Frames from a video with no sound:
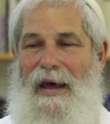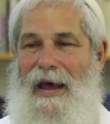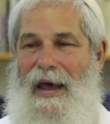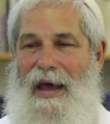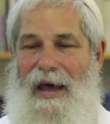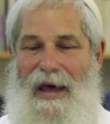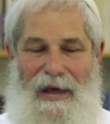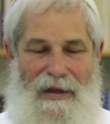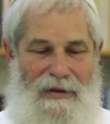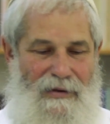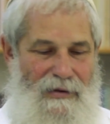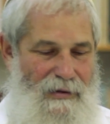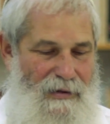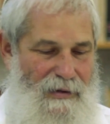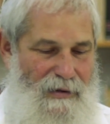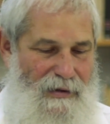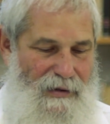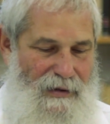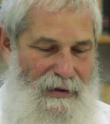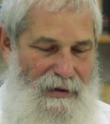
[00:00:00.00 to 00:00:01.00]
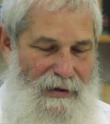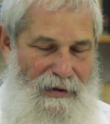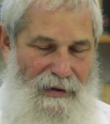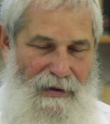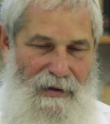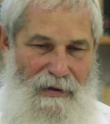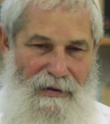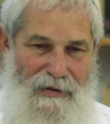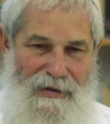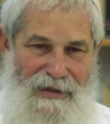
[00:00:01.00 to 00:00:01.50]
And
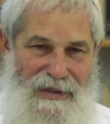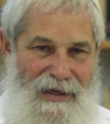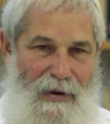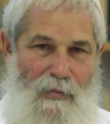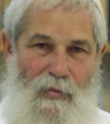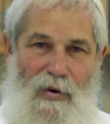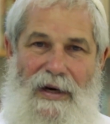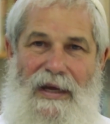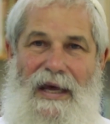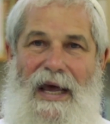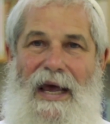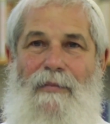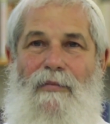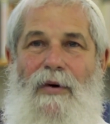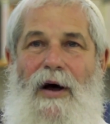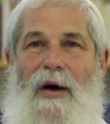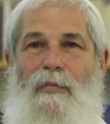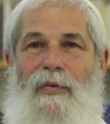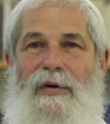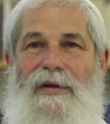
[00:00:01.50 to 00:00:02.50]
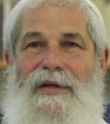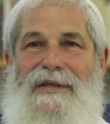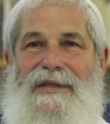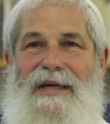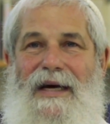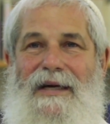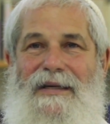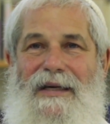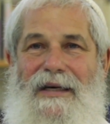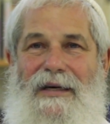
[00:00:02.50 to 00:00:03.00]
someone came up with this
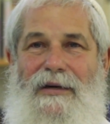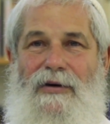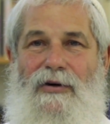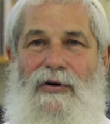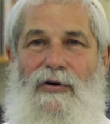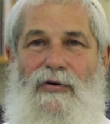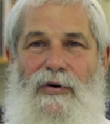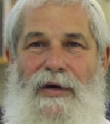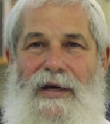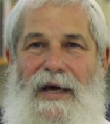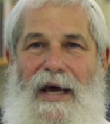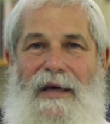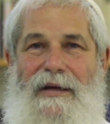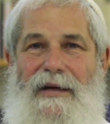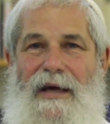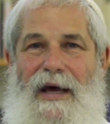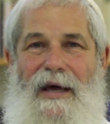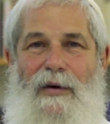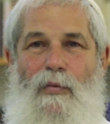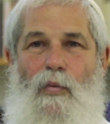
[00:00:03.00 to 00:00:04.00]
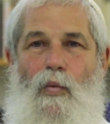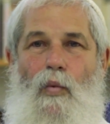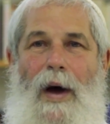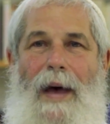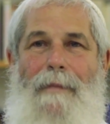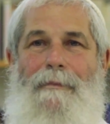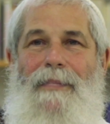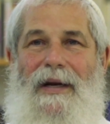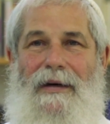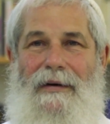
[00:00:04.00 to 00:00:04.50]
idea to create a
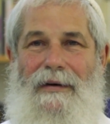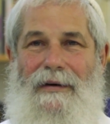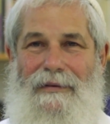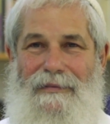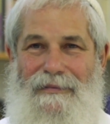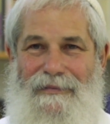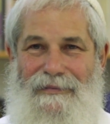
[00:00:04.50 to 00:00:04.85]
weapon